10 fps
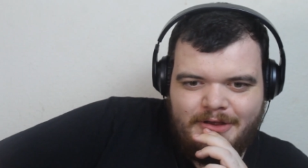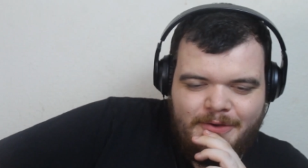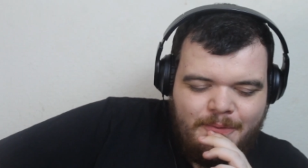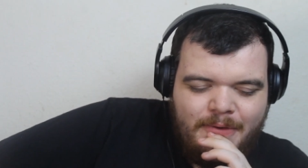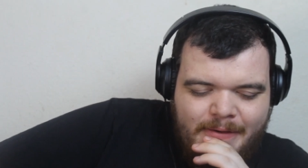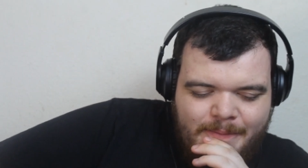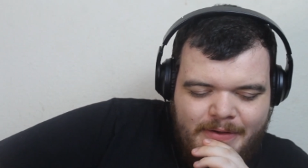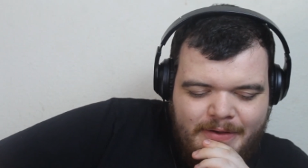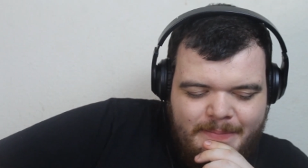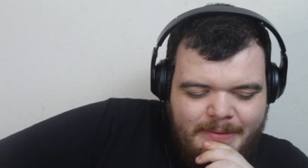So,
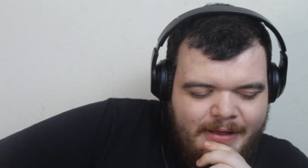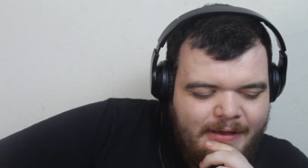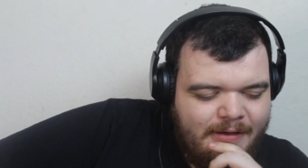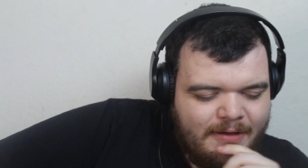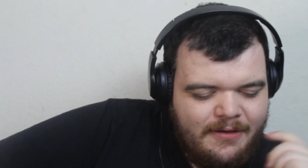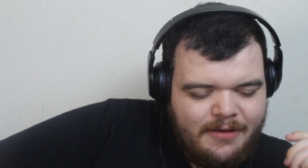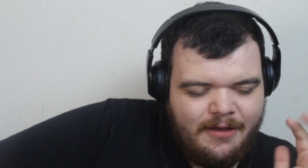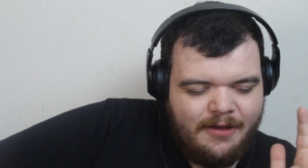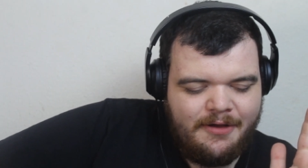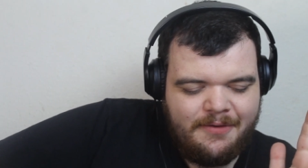welcome back.
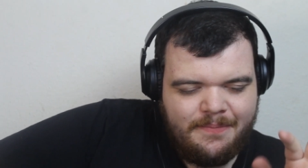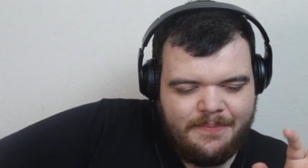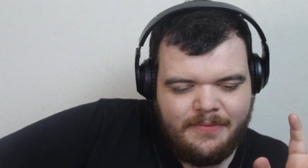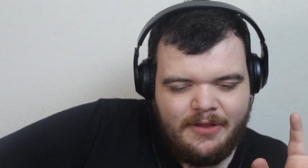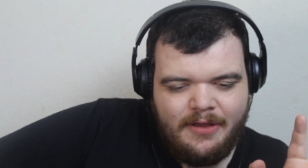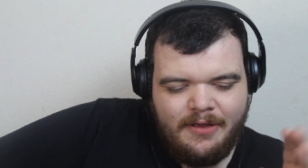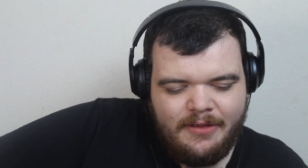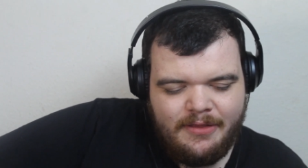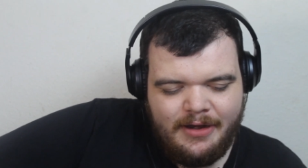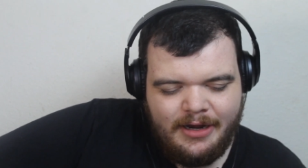Um,
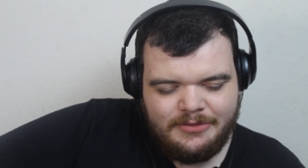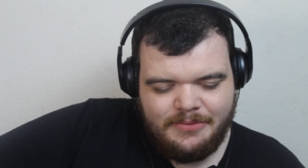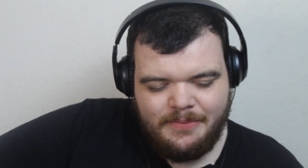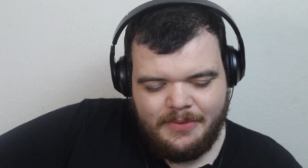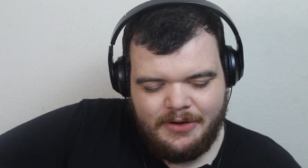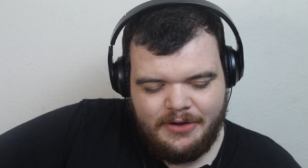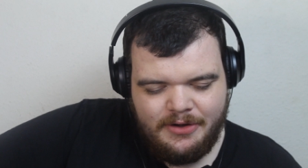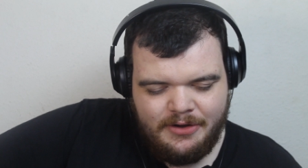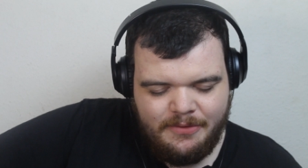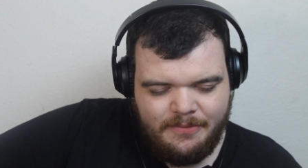the next one we're gonna
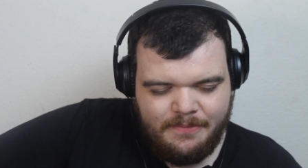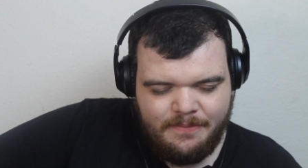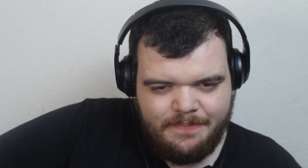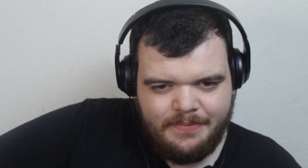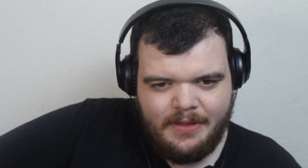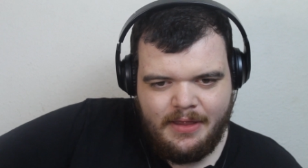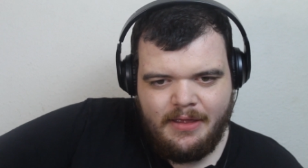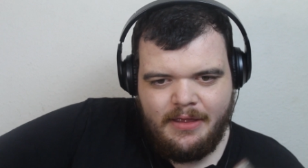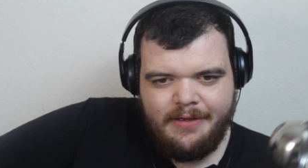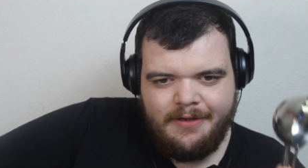do
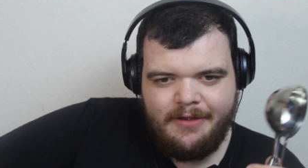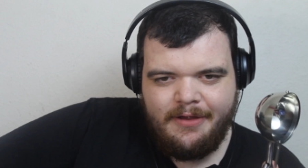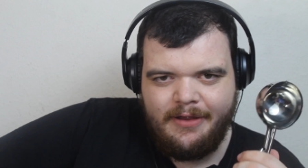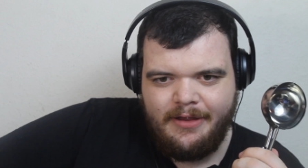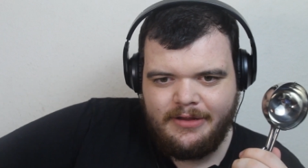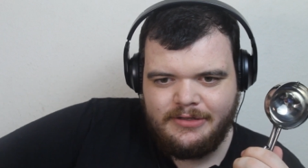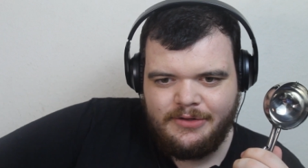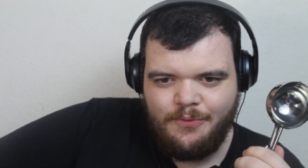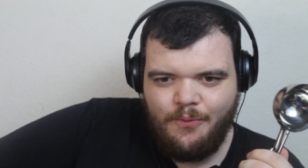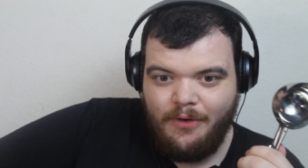is
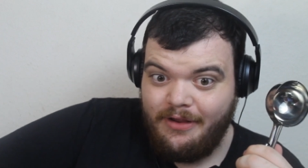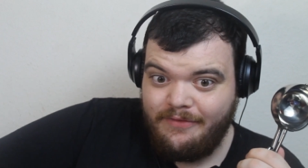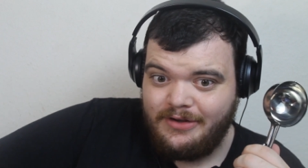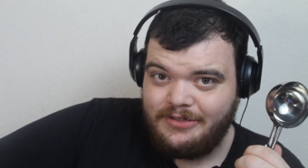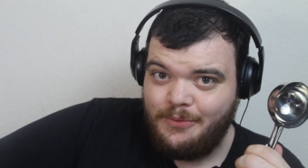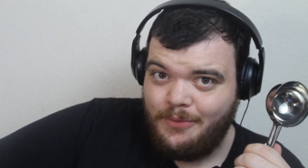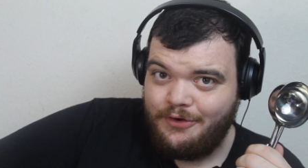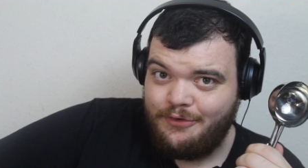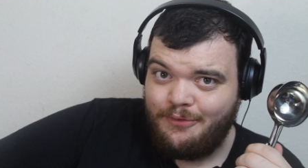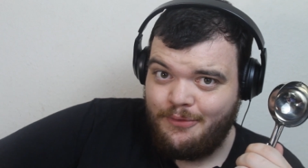one I've actually
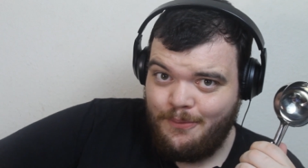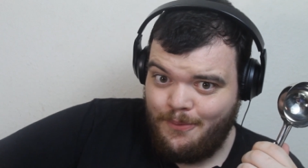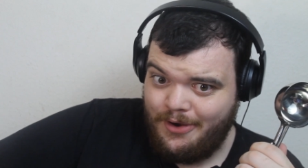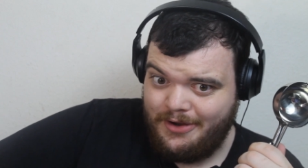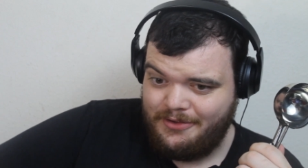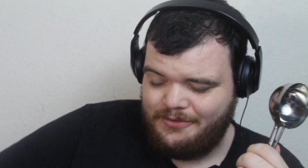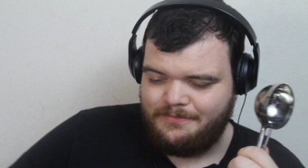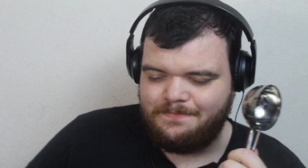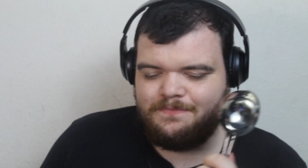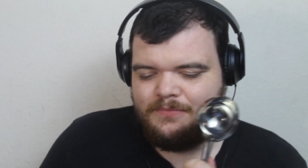wanted for a while.
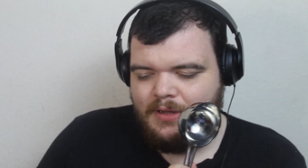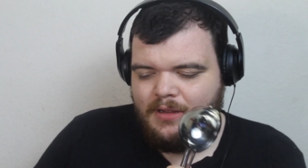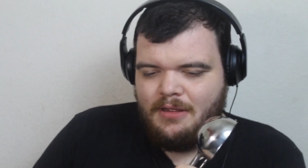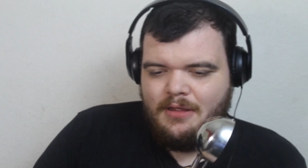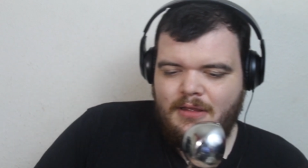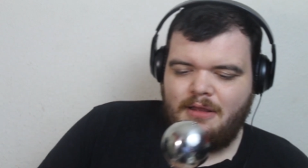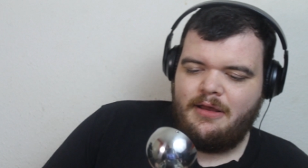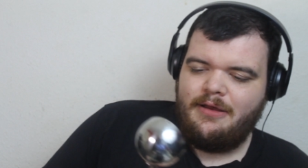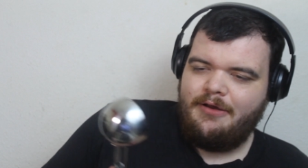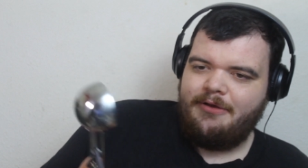
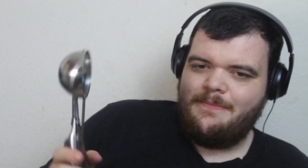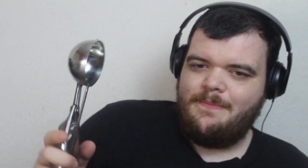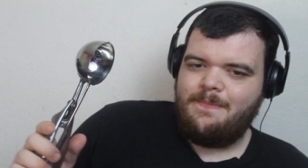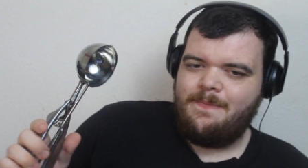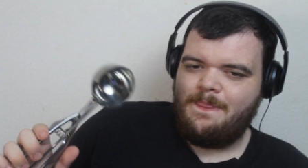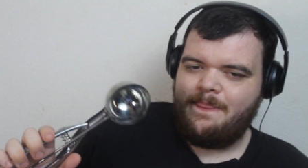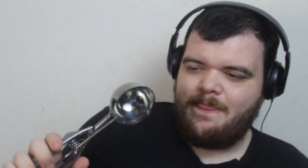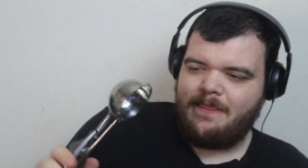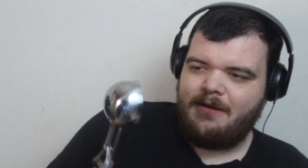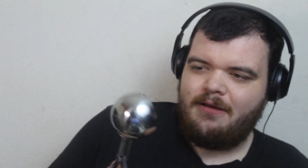Um,
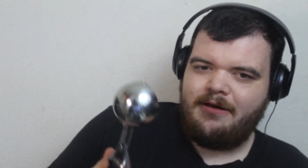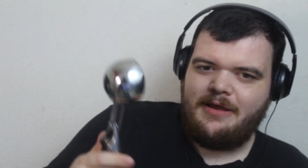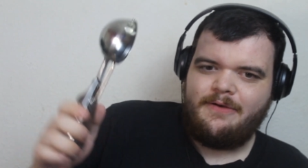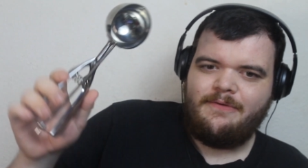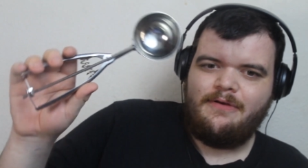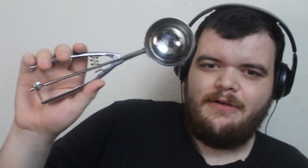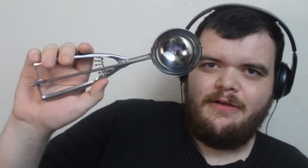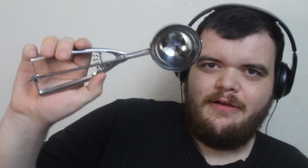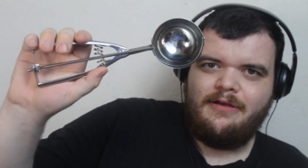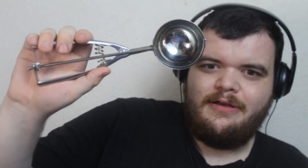now,
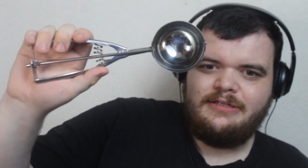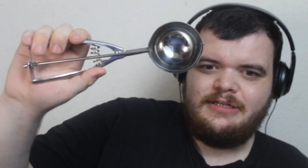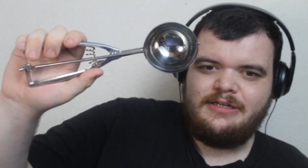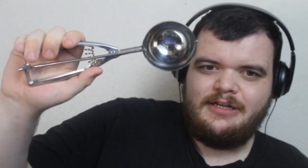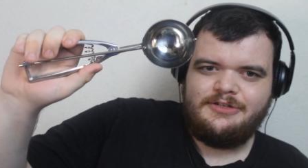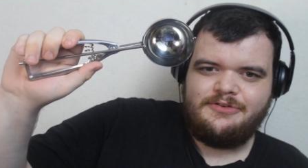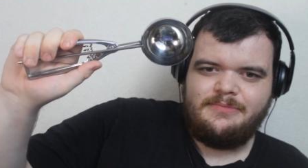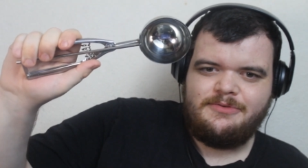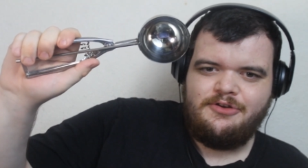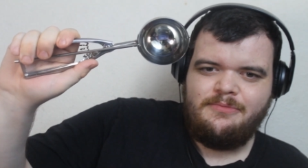this is an ice
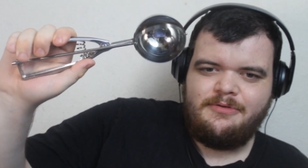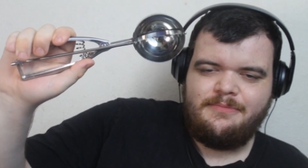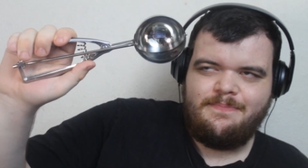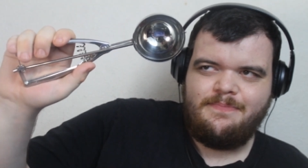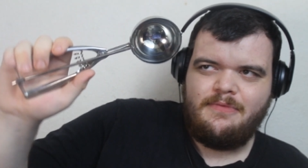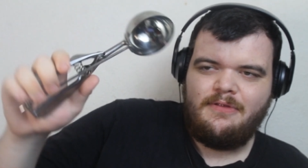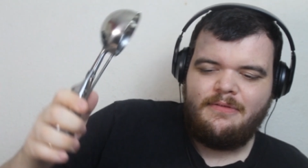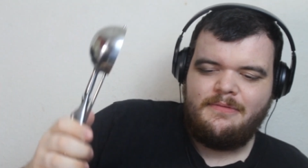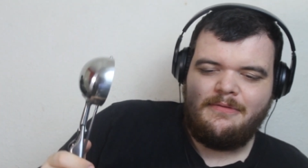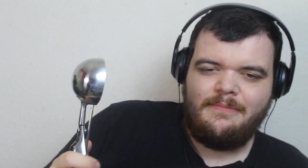cream scoop,
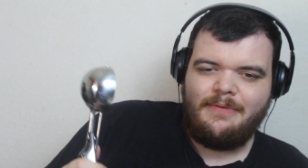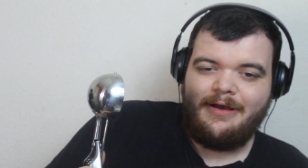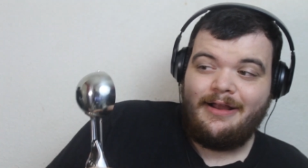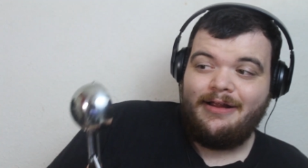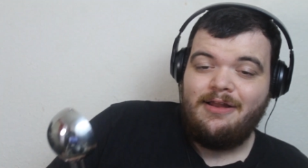but I